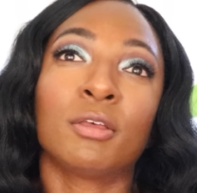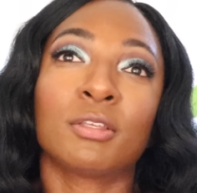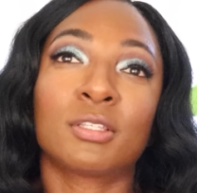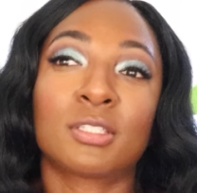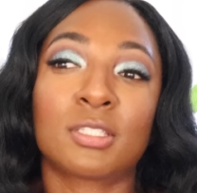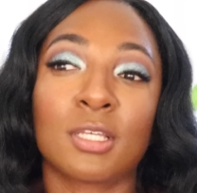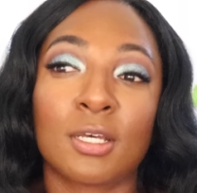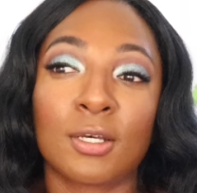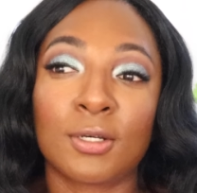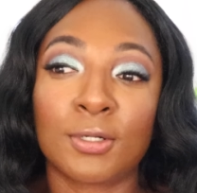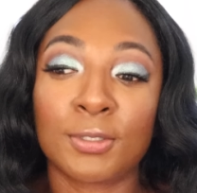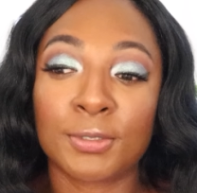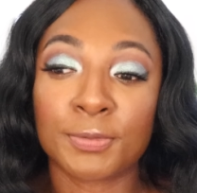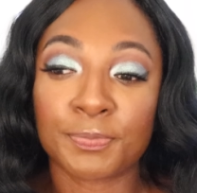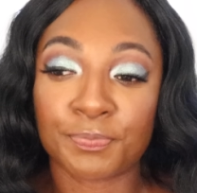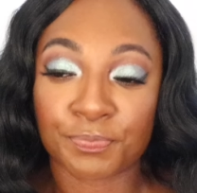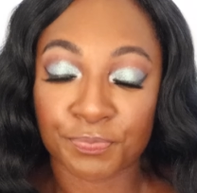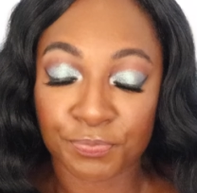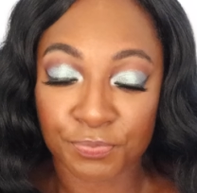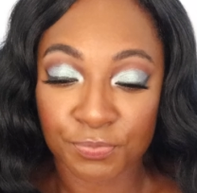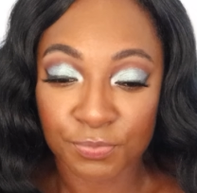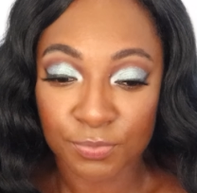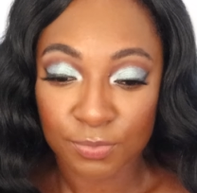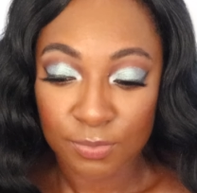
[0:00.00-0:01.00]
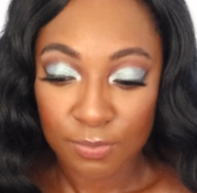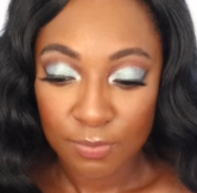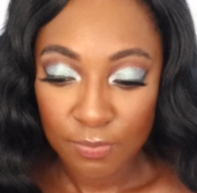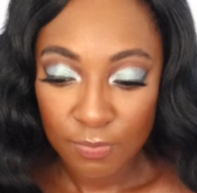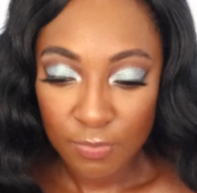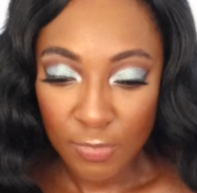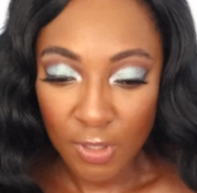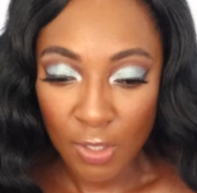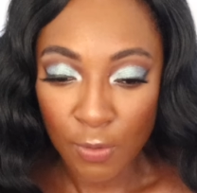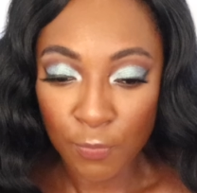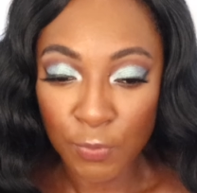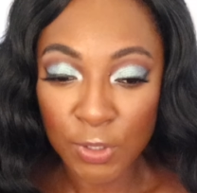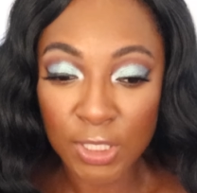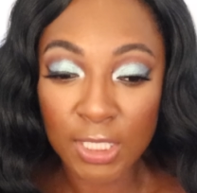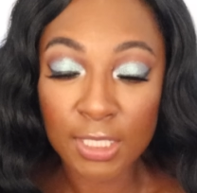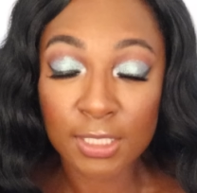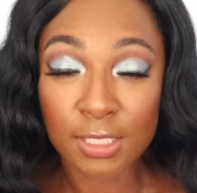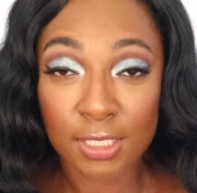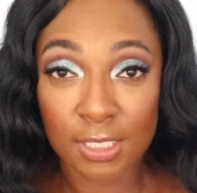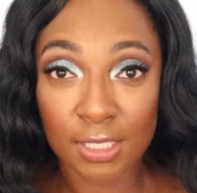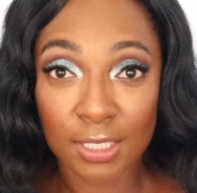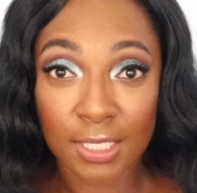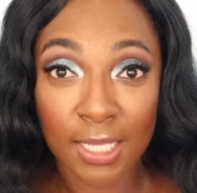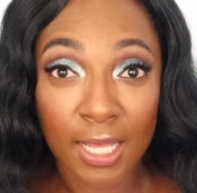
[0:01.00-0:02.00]
So we
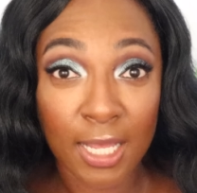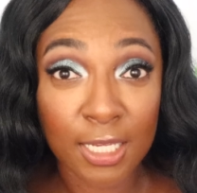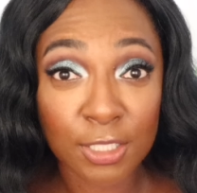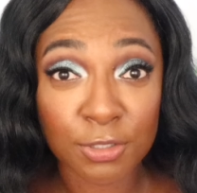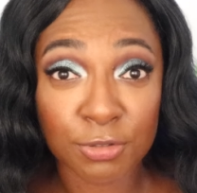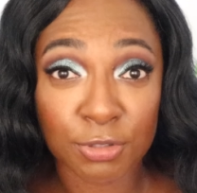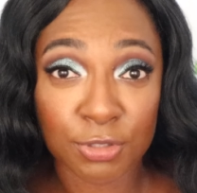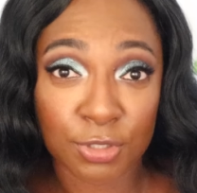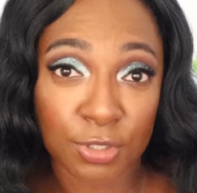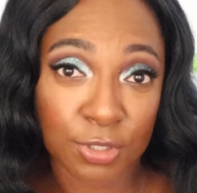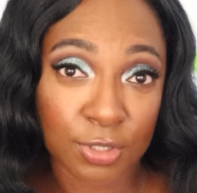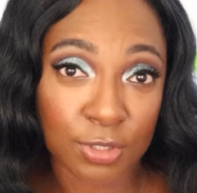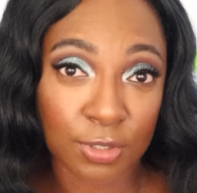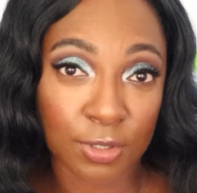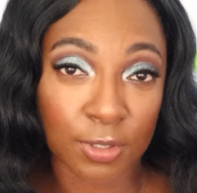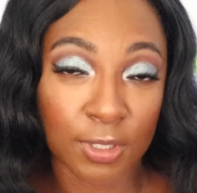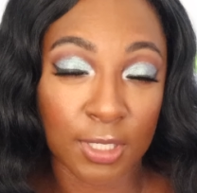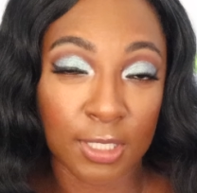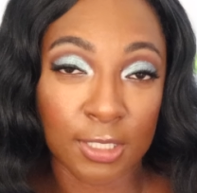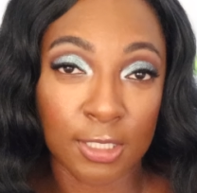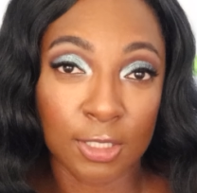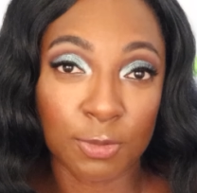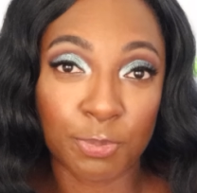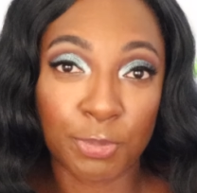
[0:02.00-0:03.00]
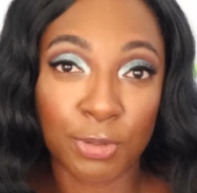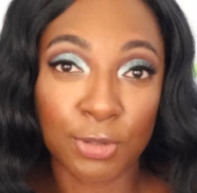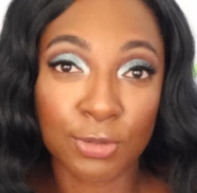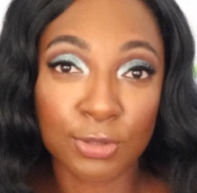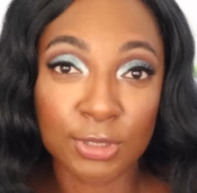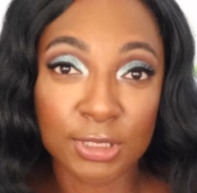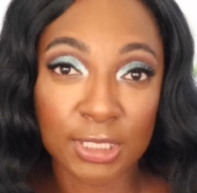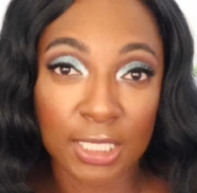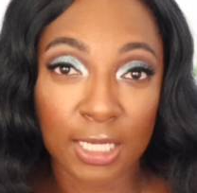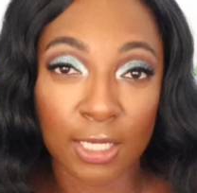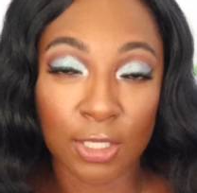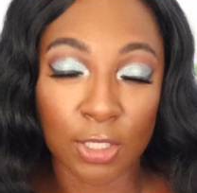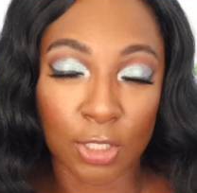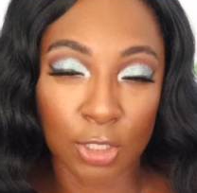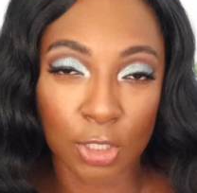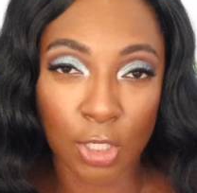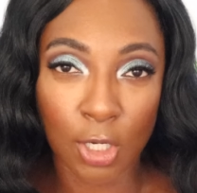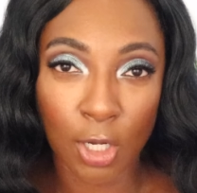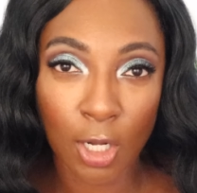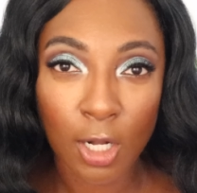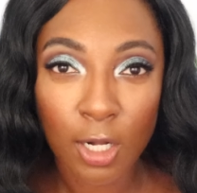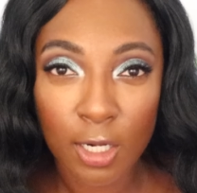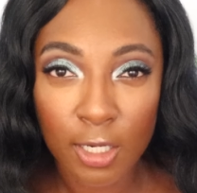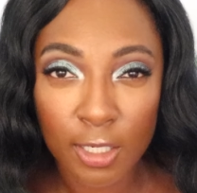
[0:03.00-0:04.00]
get to the cash register and he pulls out a
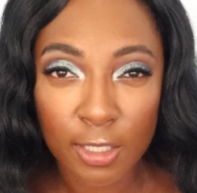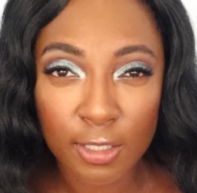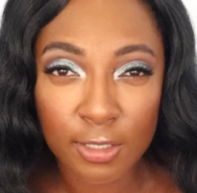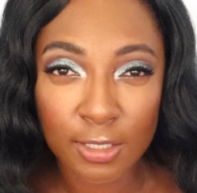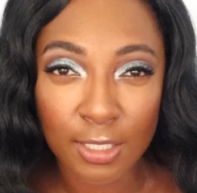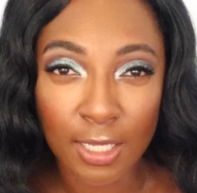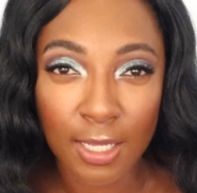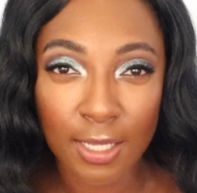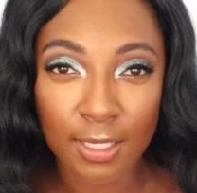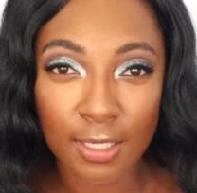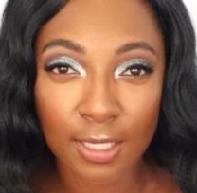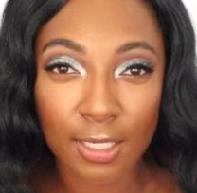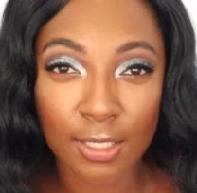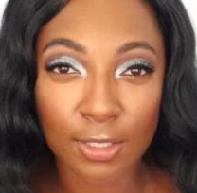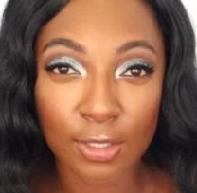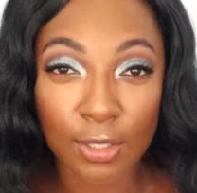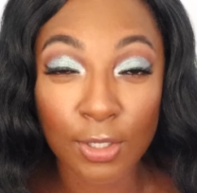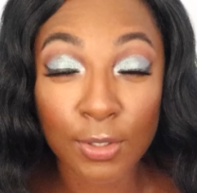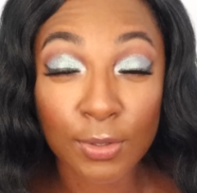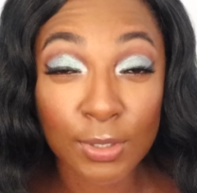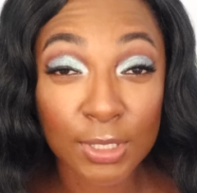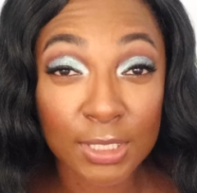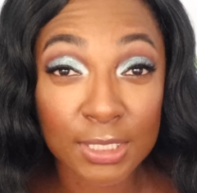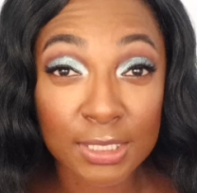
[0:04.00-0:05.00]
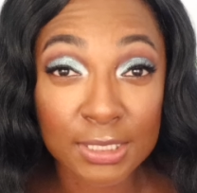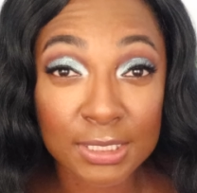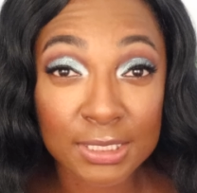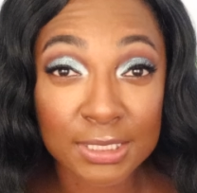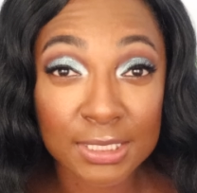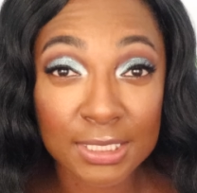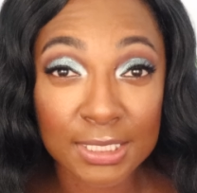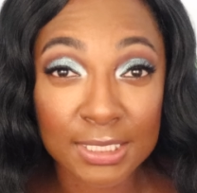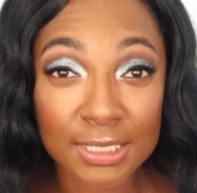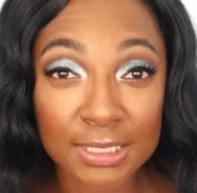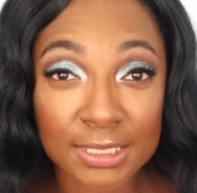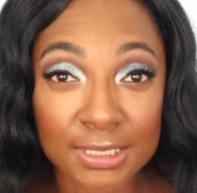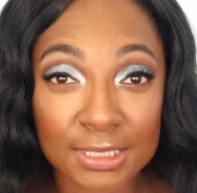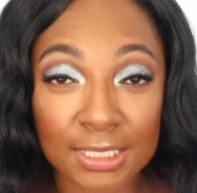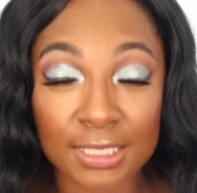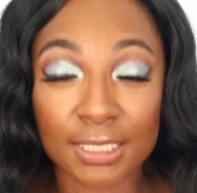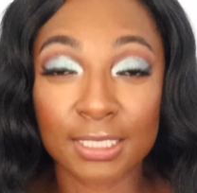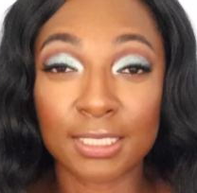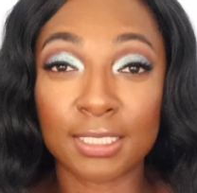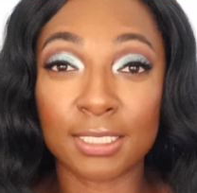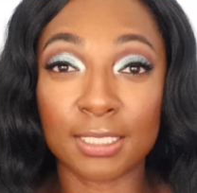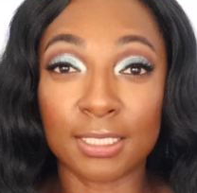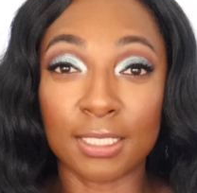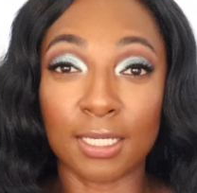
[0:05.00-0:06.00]
card and I notice it's
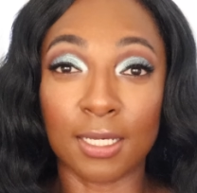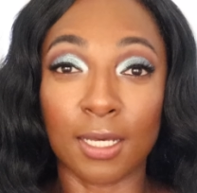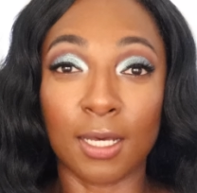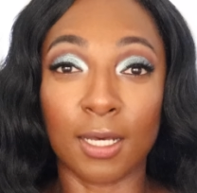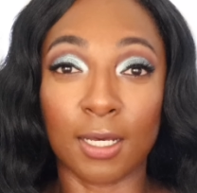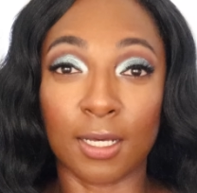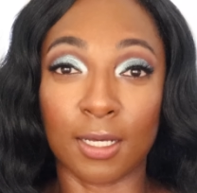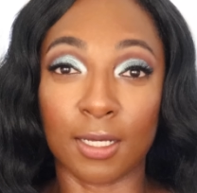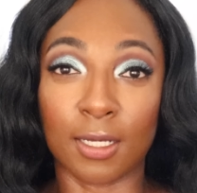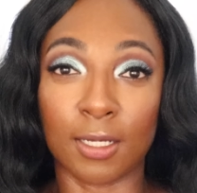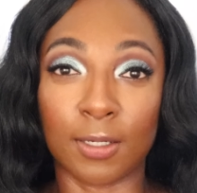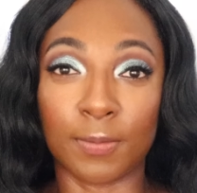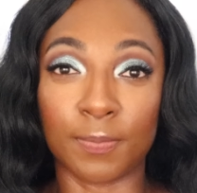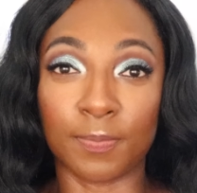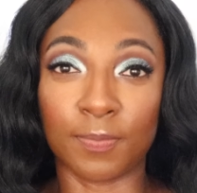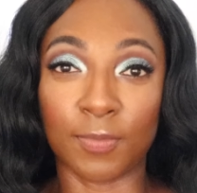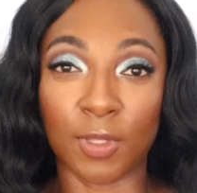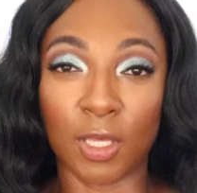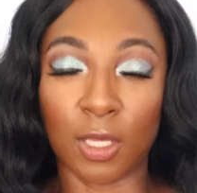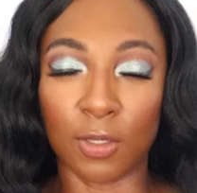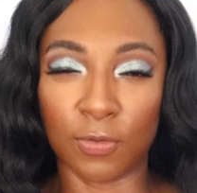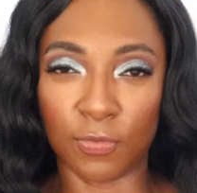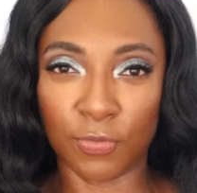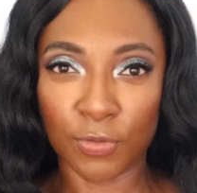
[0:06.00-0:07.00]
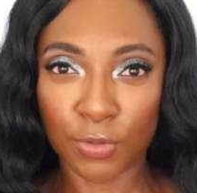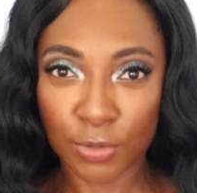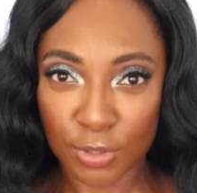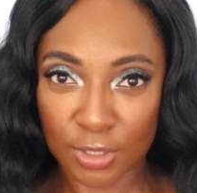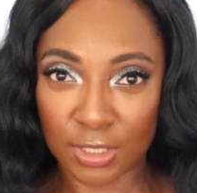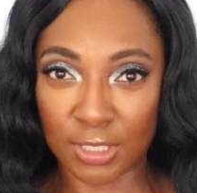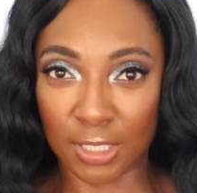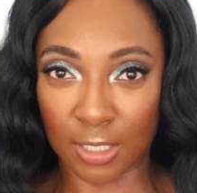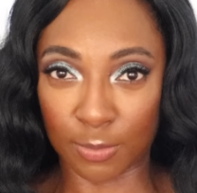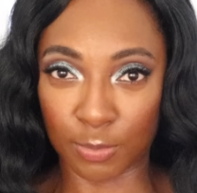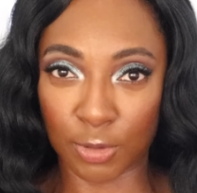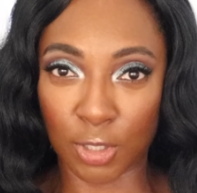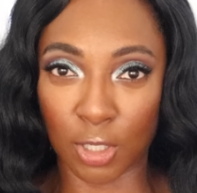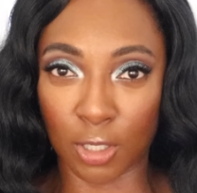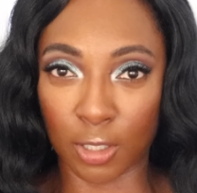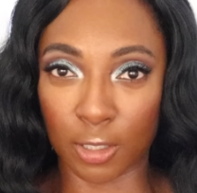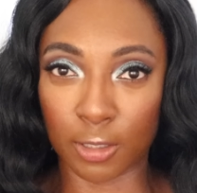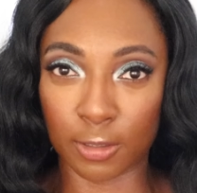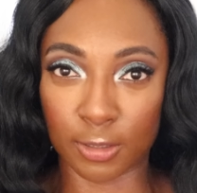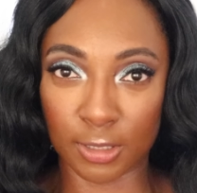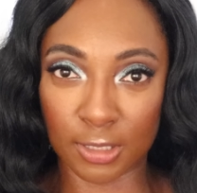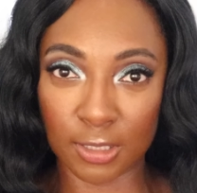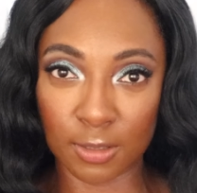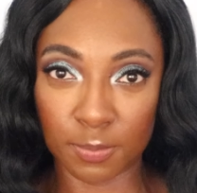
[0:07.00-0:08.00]
in um, a food stamp
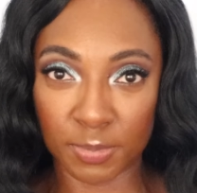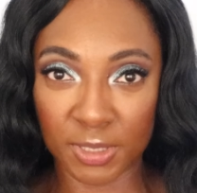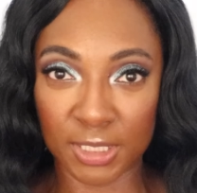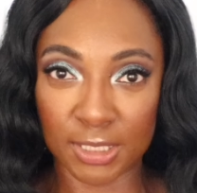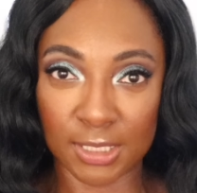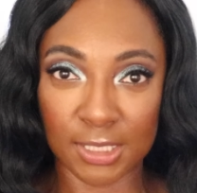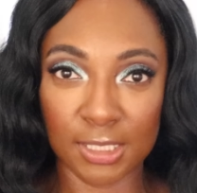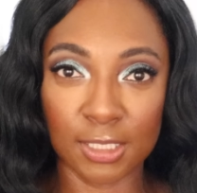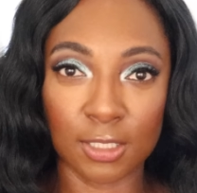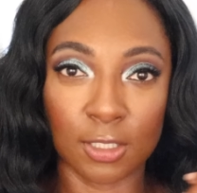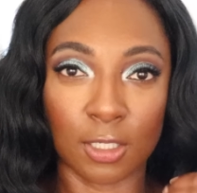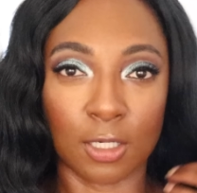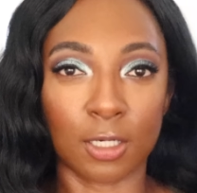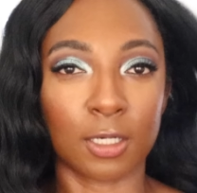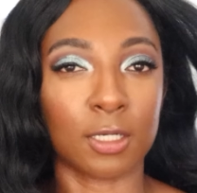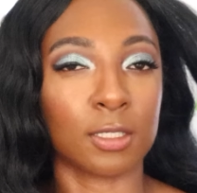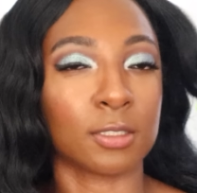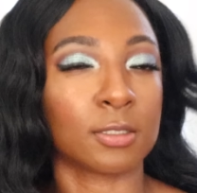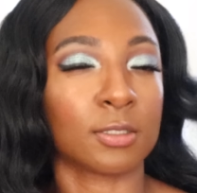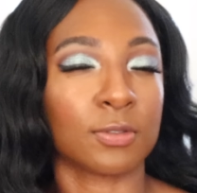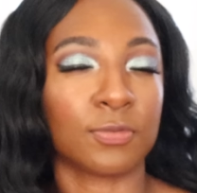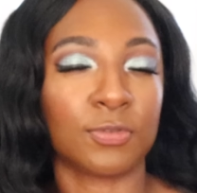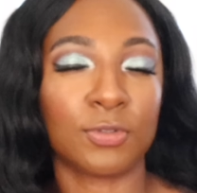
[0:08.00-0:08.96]
card, EBT card.